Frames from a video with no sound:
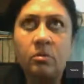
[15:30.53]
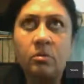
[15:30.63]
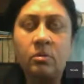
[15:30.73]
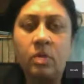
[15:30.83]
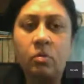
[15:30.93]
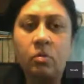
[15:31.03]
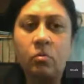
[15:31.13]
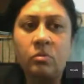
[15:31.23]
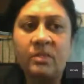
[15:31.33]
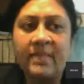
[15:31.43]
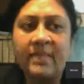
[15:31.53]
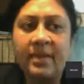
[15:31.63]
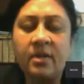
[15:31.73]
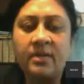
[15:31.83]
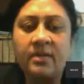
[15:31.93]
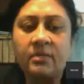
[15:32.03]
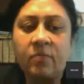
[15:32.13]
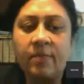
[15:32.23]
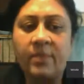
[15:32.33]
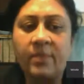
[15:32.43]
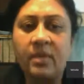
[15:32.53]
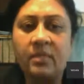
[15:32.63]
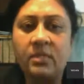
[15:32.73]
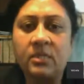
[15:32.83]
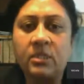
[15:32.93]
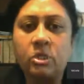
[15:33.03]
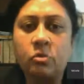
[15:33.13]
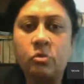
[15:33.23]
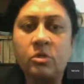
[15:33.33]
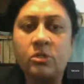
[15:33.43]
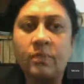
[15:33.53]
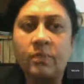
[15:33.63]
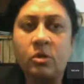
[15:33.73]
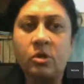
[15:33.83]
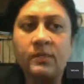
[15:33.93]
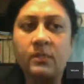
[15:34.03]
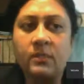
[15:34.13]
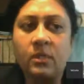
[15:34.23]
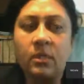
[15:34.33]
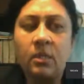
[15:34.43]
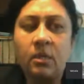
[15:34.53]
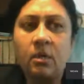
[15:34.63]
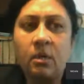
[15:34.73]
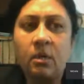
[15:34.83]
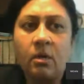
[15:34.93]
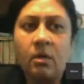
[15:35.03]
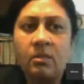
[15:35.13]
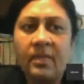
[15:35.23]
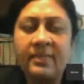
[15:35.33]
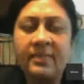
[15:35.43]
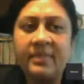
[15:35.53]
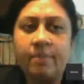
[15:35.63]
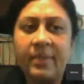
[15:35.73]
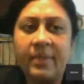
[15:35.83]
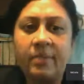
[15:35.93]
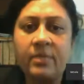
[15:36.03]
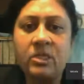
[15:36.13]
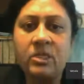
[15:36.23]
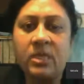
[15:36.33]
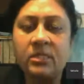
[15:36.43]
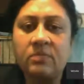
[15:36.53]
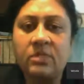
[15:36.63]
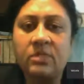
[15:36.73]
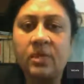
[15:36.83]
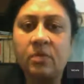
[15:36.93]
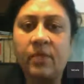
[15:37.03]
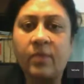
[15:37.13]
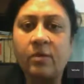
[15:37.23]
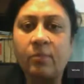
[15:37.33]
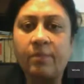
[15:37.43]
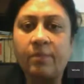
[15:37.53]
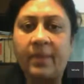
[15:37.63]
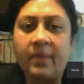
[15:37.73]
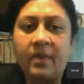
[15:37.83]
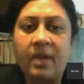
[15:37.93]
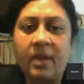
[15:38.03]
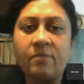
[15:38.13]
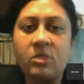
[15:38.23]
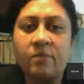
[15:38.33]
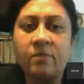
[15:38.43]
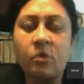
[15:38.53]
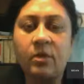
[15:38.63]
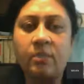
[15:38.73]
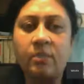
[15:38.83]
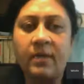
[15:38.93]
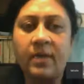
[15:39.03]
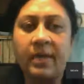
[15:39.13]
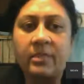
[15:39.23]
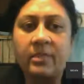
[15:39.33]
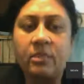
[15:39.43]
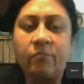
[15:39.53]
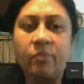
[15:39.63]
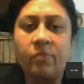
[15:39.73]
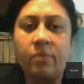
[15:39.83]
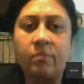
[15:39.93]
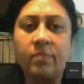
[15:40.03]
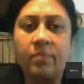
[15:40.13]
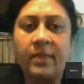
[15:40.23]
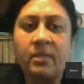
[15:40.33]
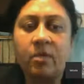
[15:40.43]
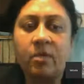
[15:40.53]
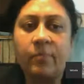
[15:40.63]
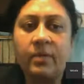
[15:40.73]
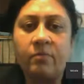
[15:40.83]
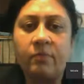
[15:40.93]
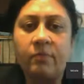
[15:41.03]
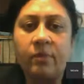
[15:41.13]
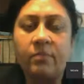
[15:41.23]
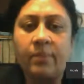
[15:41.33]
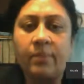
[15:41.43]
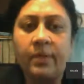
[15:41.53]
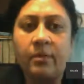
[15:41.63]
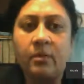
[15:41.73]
now the second reason why B khata is issued is because there is some betterment charges which are required to be paid and which have not yet been collected from by the government from the builder.